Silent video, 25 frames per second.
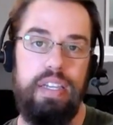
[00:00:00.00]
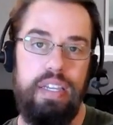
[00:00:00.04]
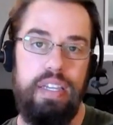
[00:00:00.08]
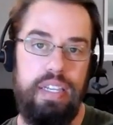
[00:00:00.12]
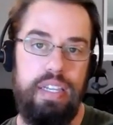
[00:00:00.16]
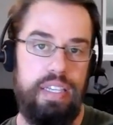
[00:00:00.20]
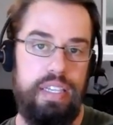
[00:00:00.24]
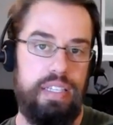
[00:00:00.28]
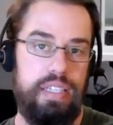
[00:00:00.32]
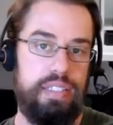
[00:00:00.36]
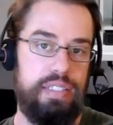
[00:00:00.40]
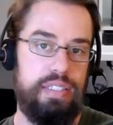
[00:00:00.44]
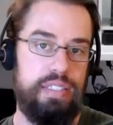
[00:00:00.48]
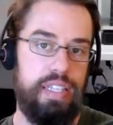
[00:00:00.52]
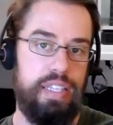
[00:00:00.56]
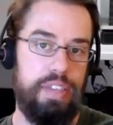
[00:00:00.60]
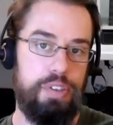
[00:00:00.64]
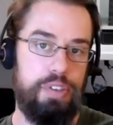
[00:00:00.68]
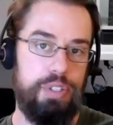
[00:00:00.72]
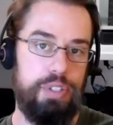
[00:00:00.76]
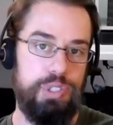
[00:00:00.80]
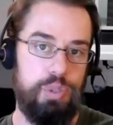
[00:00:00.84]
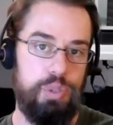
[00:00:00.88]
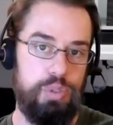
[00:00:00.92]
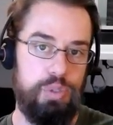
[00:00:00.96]
is that
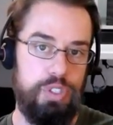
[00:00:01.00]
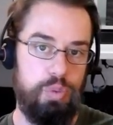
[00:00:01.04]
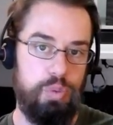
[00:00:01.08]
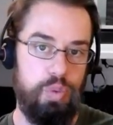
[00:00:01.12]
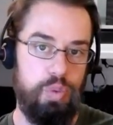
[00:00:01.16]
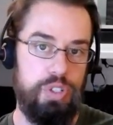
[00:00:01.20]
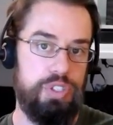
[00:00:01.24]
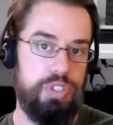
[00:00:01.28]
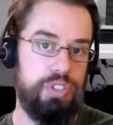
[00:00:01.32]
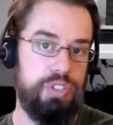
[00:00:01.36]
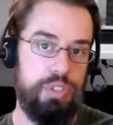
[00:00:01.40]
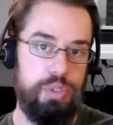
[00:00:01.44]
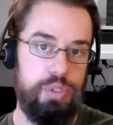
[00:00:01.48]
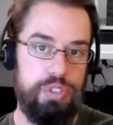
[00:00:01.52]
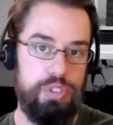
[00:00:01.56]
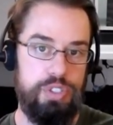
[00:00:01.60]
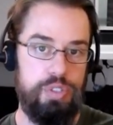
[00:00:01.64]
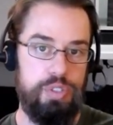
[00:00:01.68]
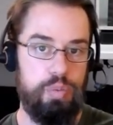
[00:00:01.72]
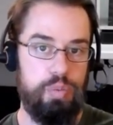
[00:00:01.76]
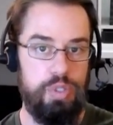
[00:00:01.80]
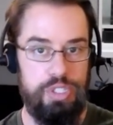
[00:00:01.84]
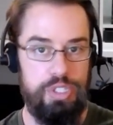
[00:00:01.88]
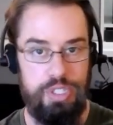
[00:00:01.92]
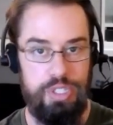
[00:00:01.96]
there's only one
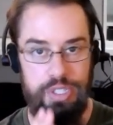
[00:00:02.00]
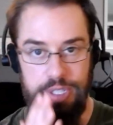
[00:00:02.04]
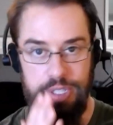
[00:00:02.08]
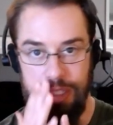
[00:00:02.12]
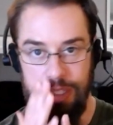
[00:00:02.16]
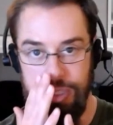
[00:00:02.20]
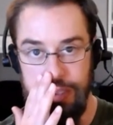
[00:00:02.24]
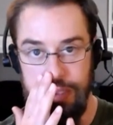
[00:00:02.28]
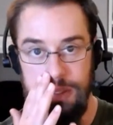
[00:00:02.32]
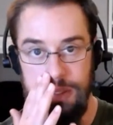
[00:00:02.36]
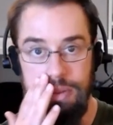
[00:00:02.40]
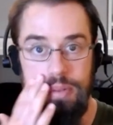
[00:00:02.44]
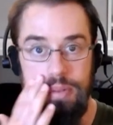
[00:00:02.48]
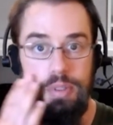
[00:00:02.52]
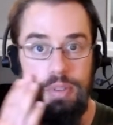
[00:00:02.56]
solution, which is